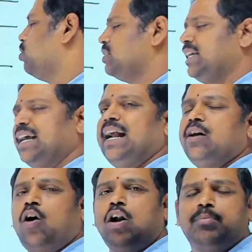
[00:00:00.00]
Segregate
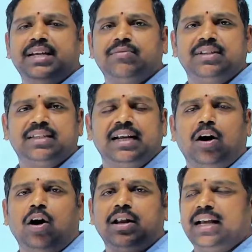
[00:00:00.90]
all B's one side,
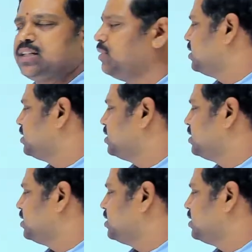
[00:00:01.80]
all A's one